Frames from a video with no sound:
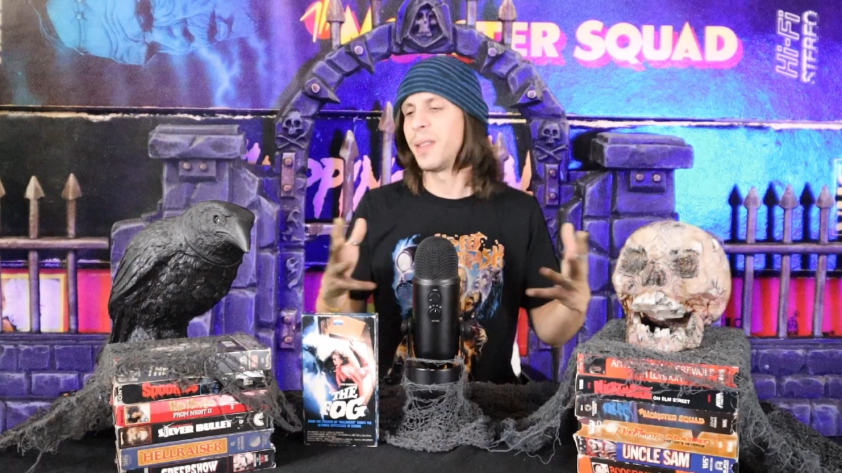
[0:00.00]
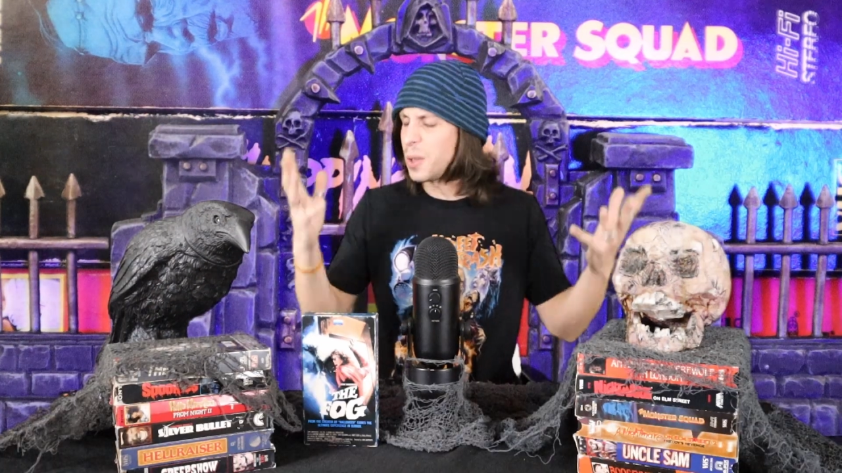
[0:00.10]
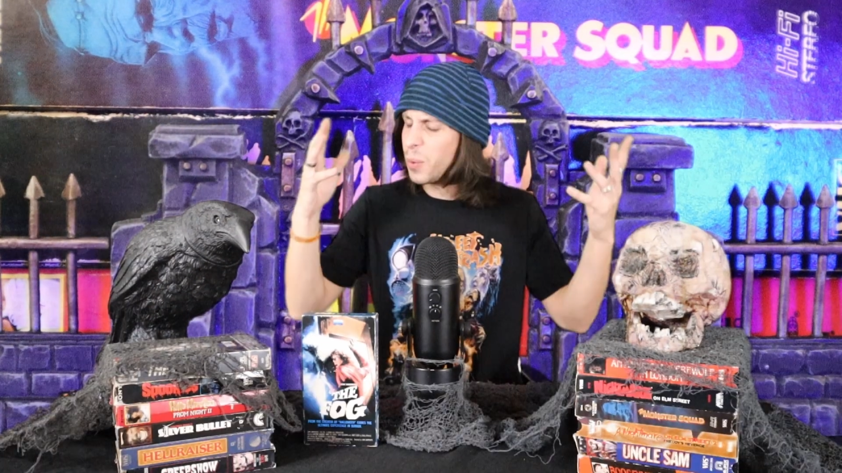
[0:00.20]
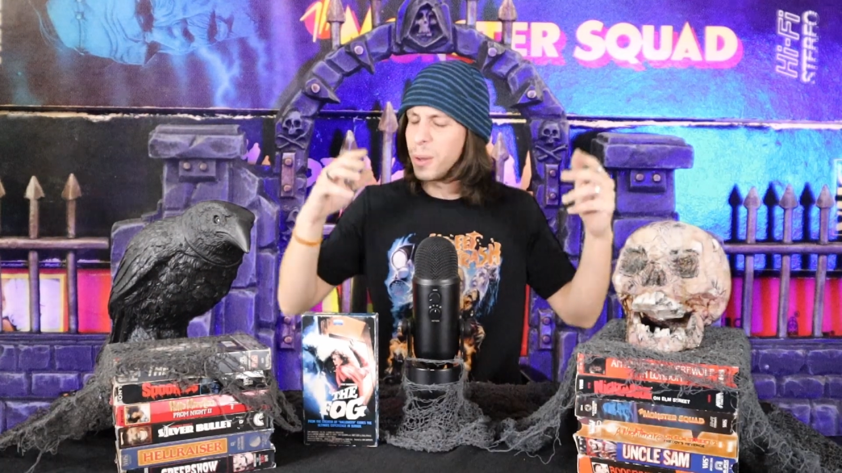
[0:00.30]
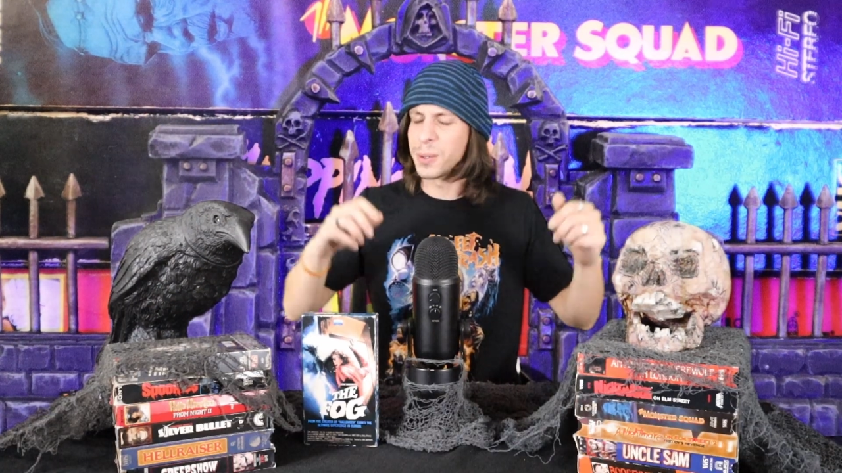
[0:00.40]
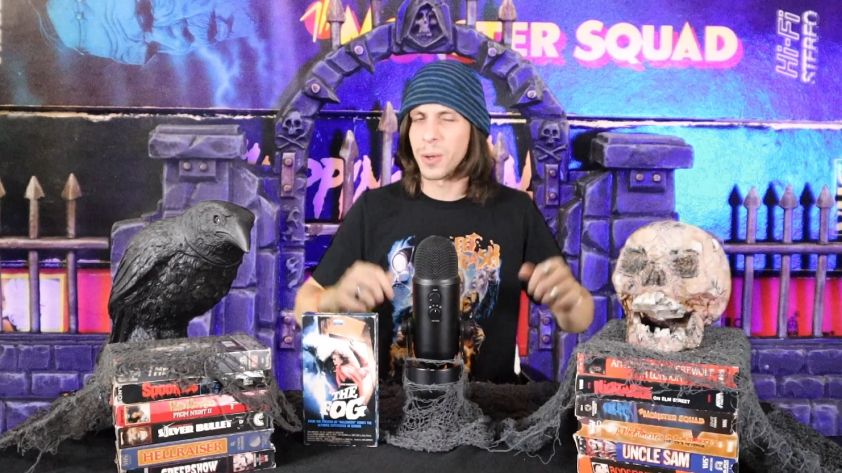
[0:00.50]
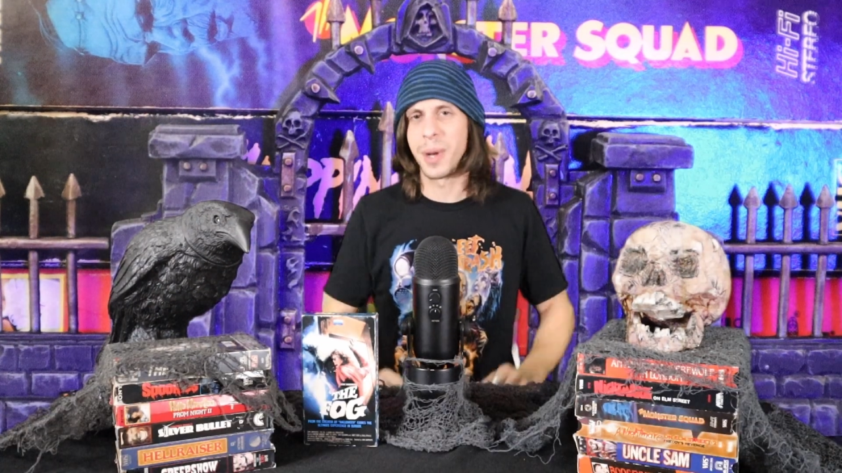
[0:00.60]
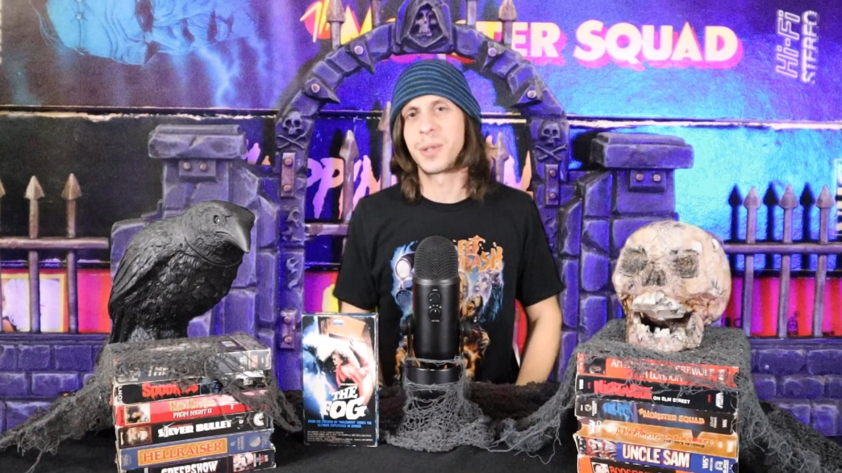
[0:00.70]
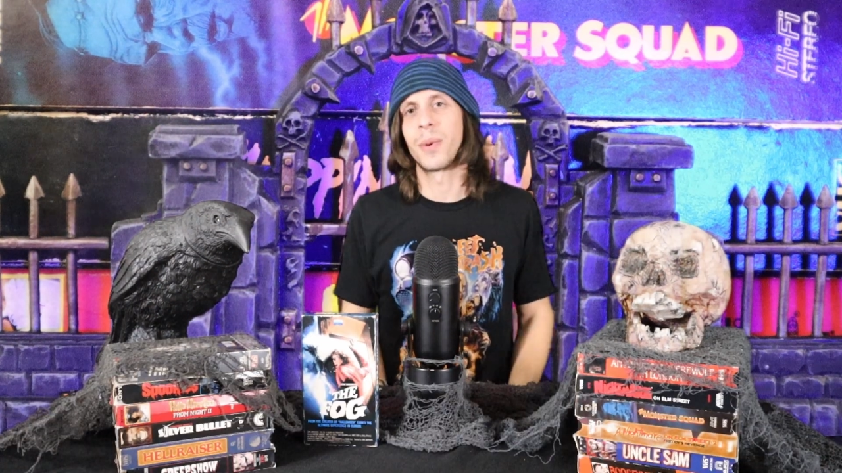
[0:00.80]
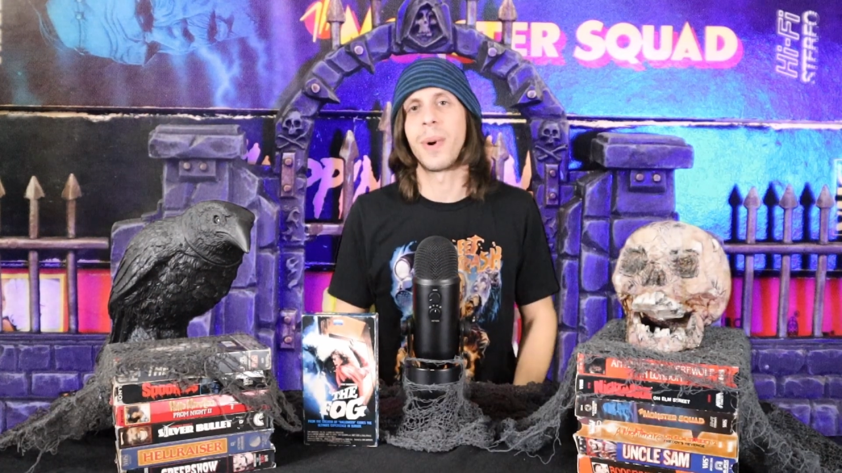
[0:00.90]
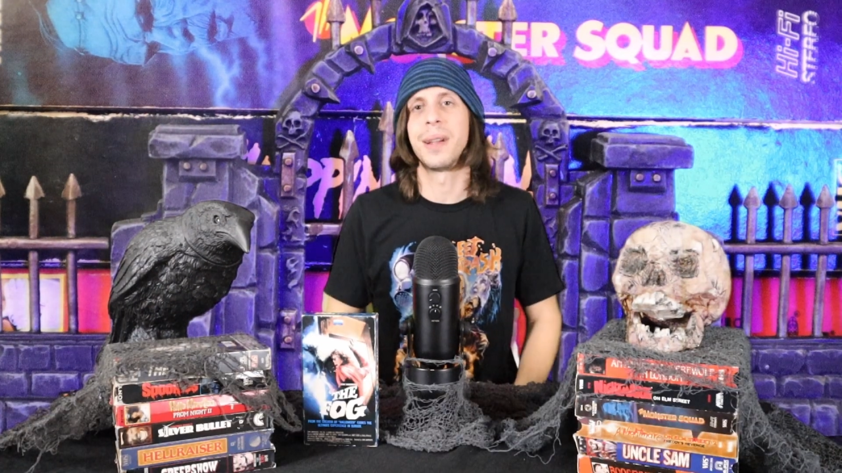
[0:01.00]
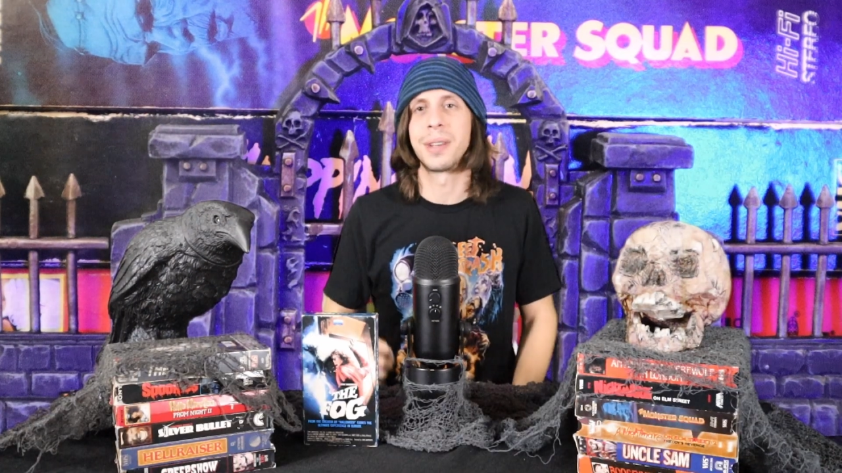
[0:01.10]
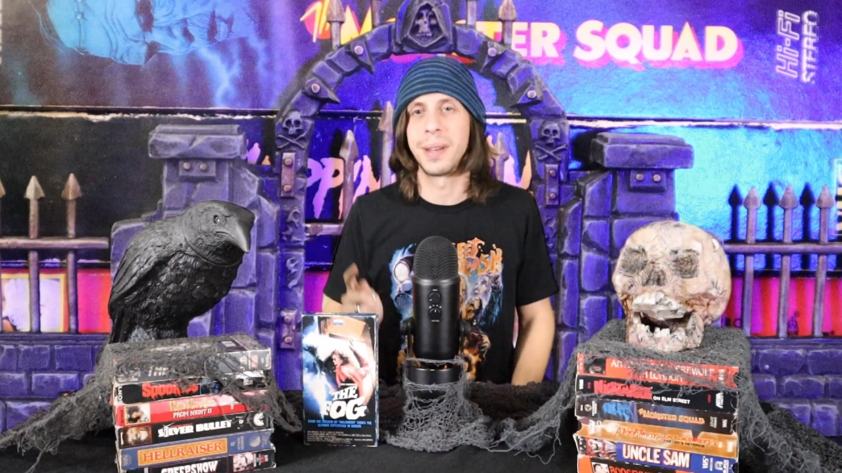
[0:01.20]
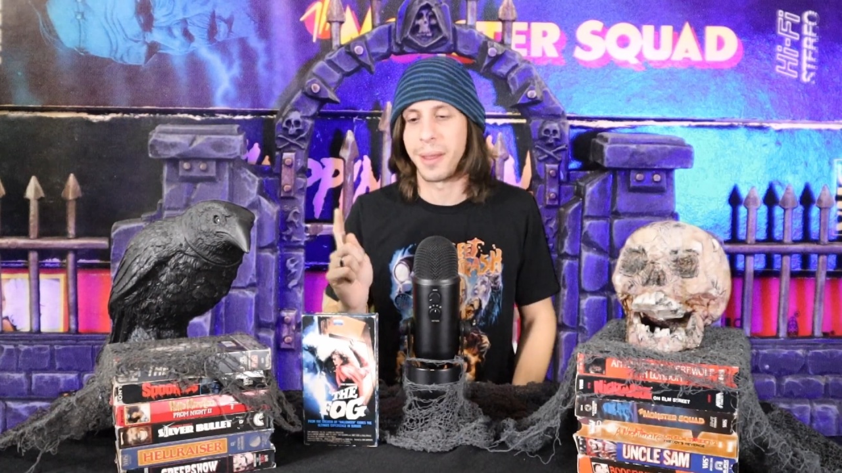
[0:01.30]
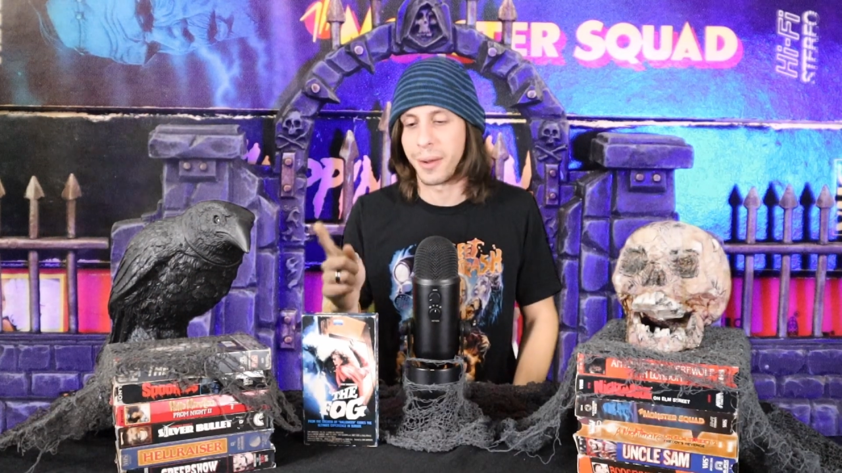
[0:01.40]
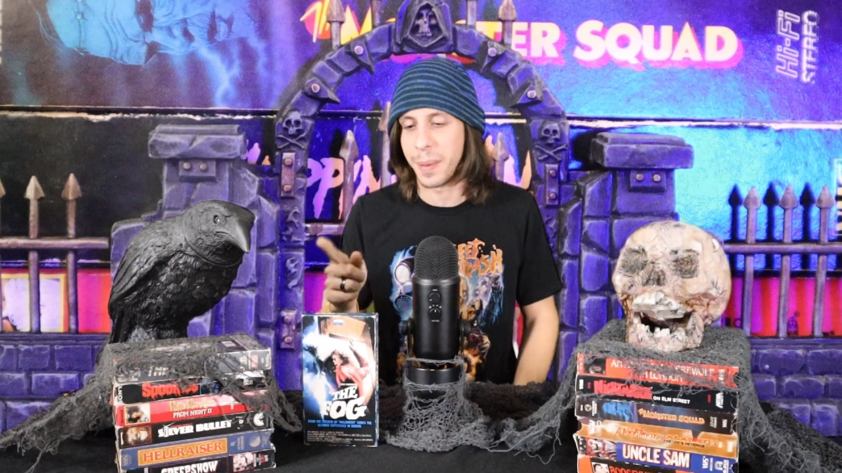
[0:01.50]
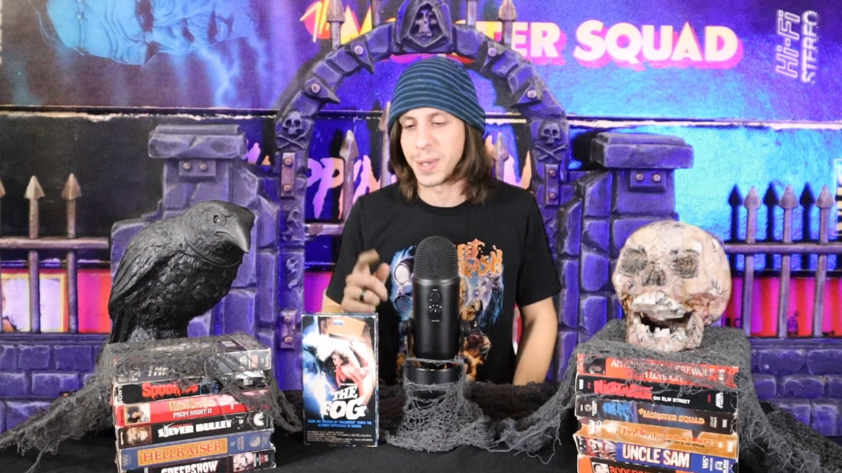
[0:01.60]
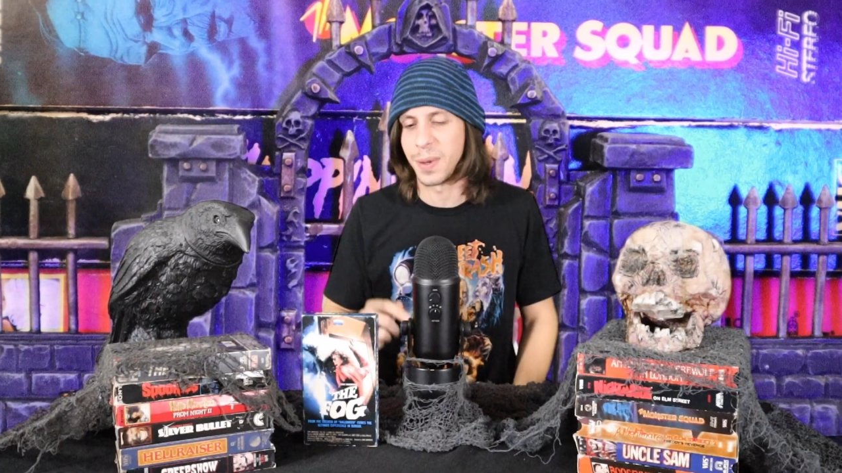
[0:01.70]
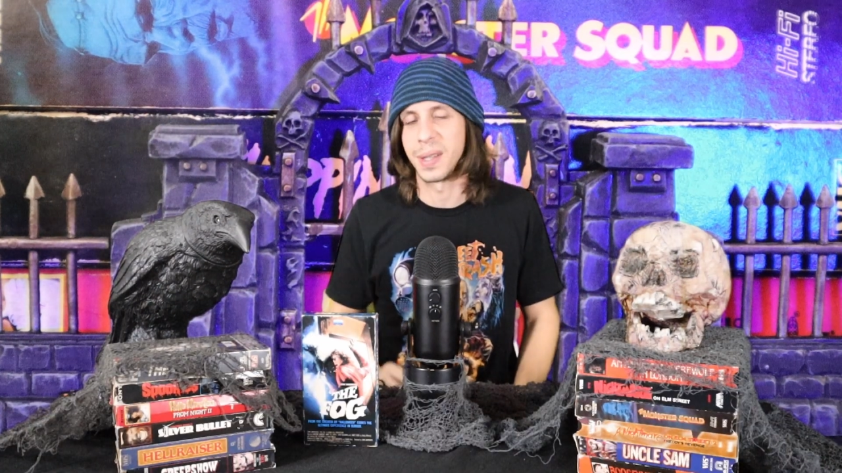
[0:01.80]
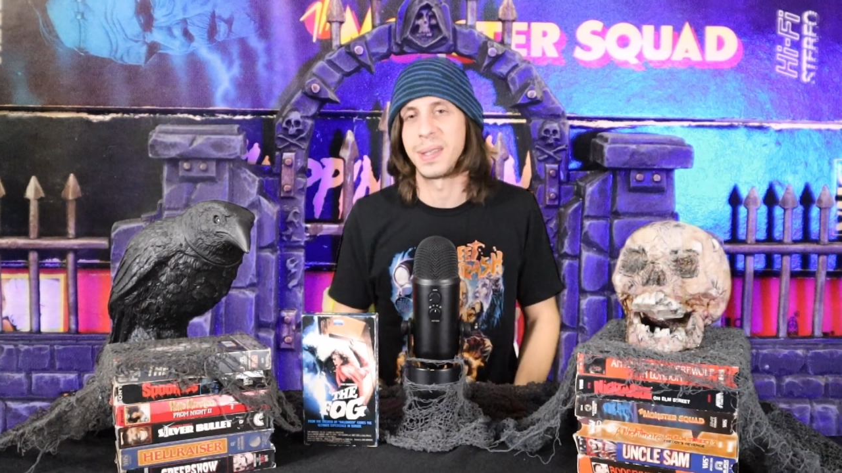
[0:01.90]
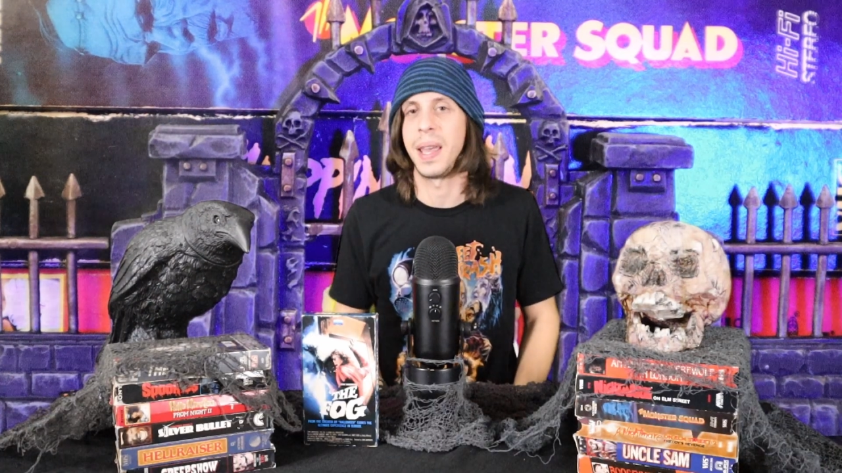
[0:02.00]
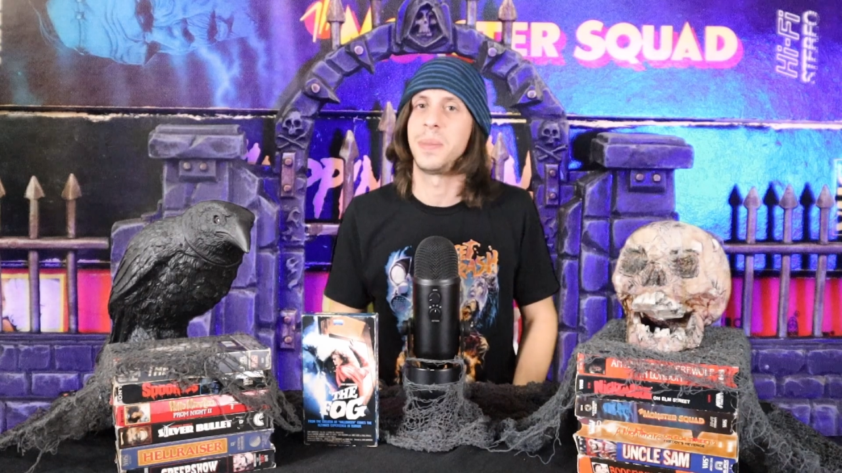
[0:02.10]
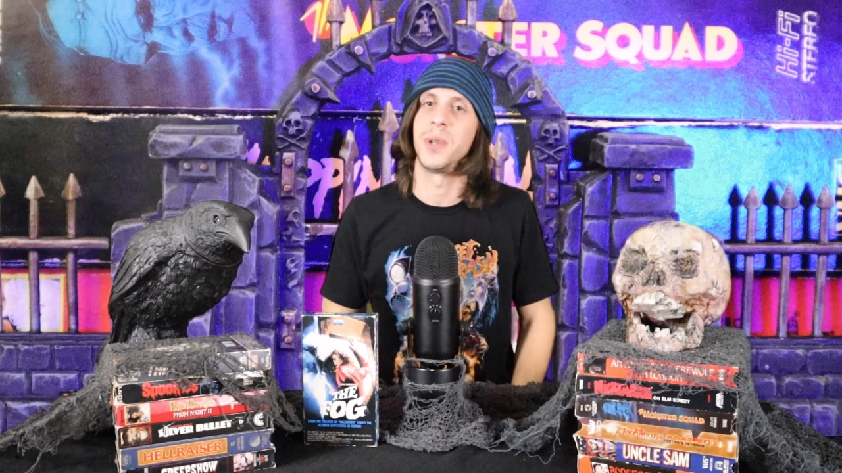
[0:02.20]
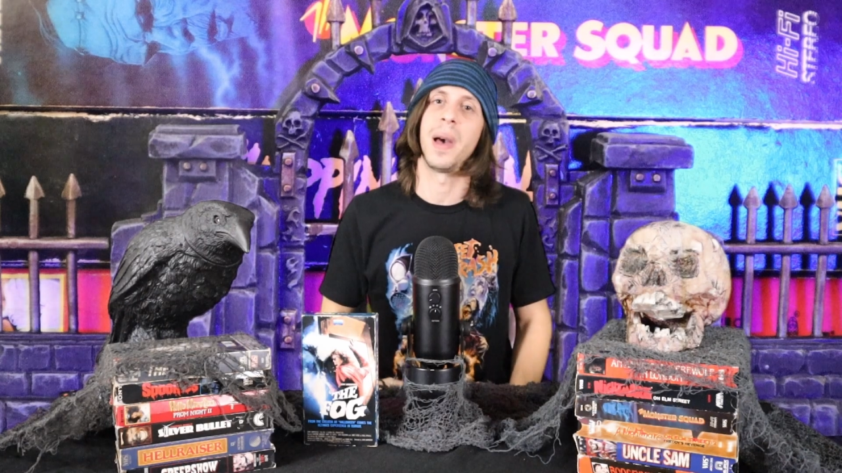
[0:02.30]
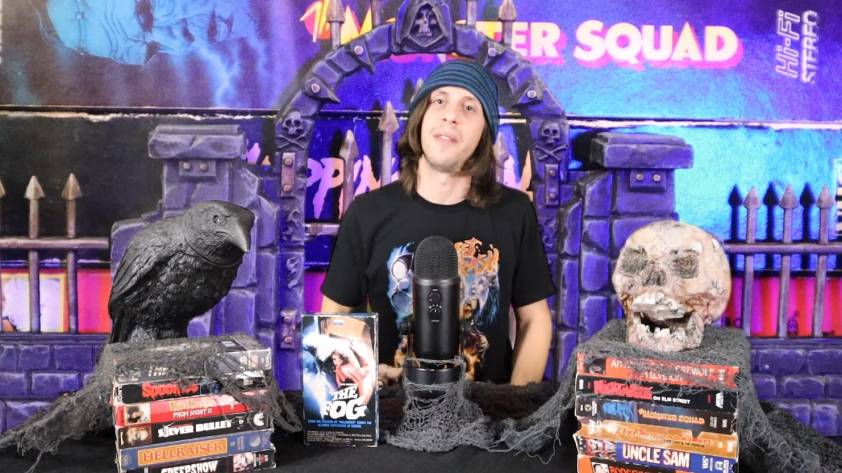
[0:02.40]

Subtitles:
Thank you all so much for watching another episode of the Tape Tomb.